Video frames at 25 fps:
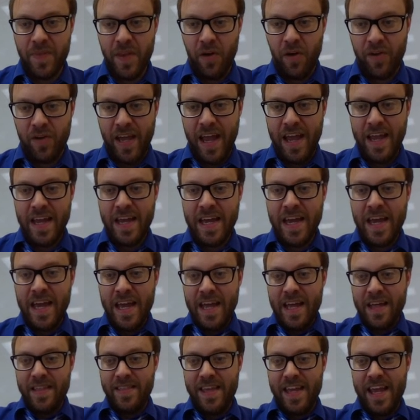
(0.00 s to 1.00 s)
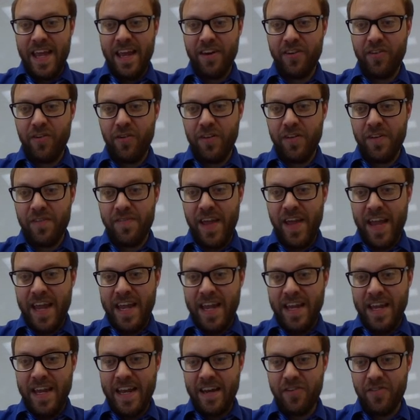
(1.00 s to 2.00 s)
Okay, the integral of
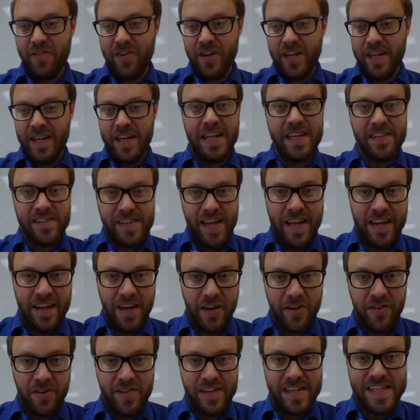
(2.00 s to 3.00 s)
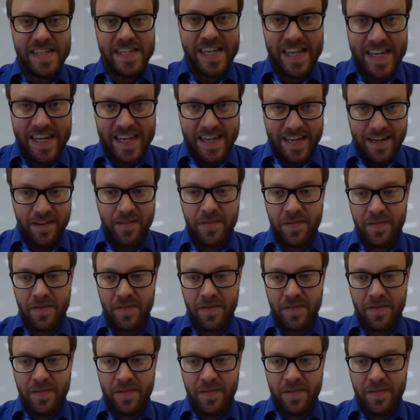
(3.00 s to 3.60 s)
800 is 800t.